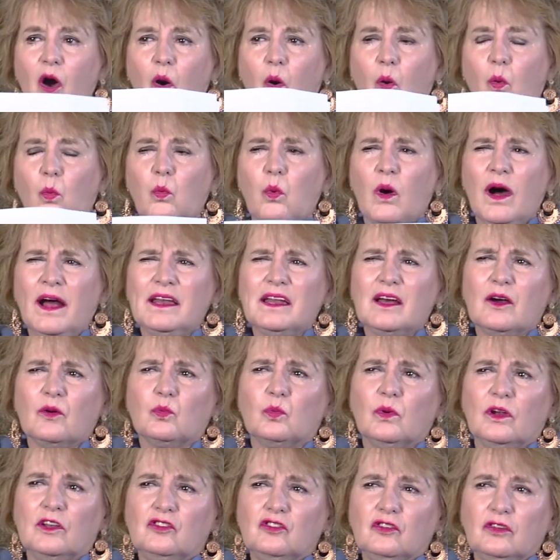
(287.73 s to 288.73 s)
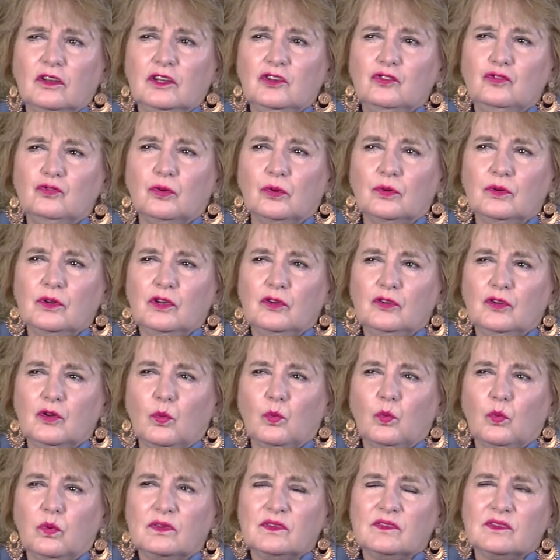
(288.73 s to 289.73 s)
What originally drew you
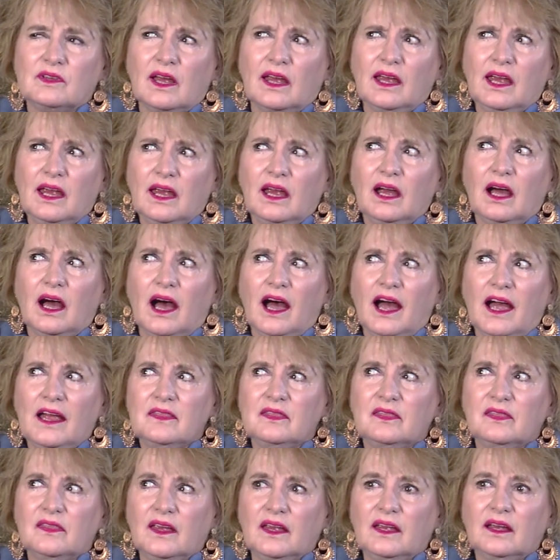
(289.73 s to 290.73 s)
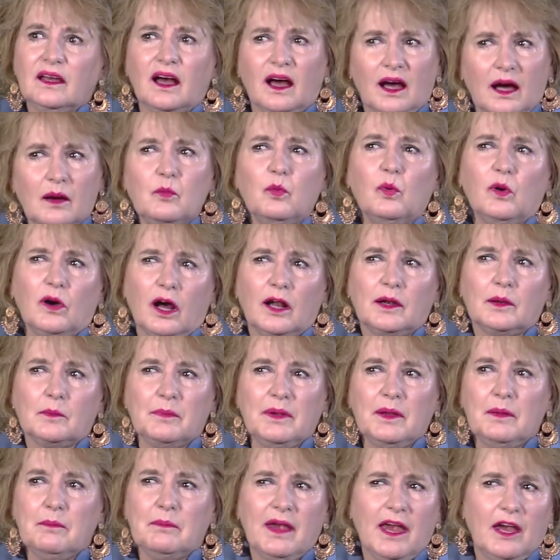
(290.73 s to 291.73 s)
to say, hey, I think I want to
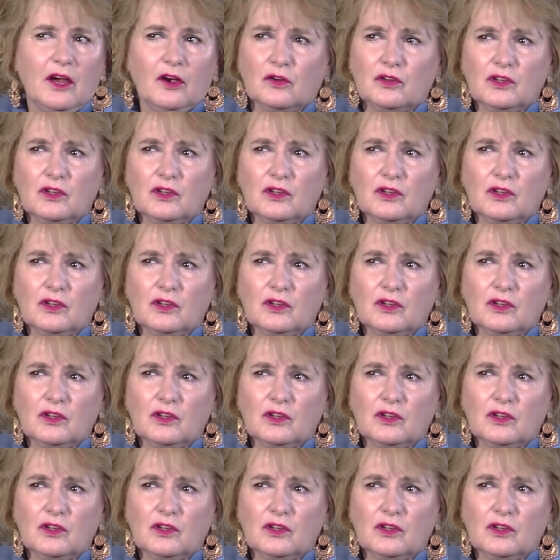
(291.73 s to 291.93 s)
be mayor?